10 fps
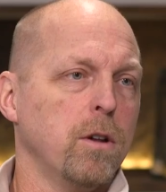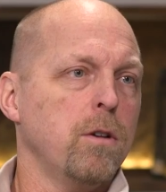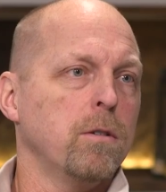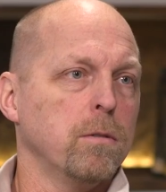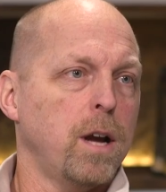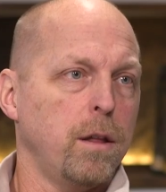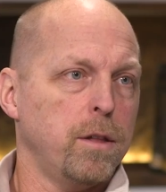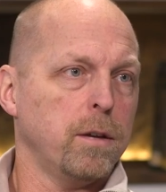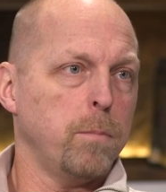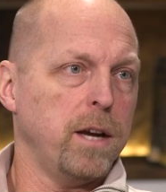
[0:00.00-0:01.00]
alone, I
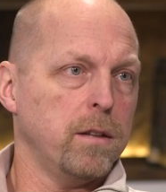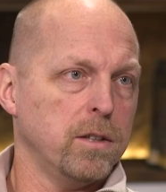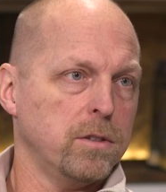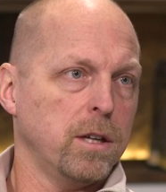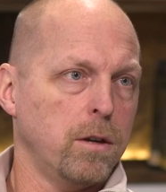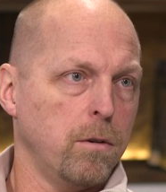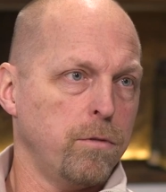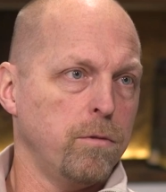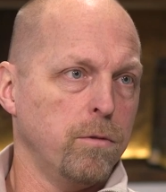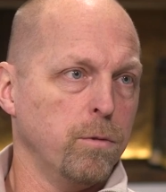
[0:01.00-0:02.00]
think, made this thing go
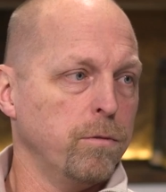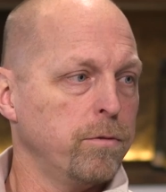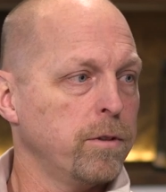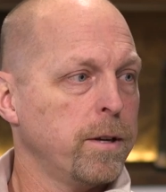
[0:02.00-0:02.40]
through the roof.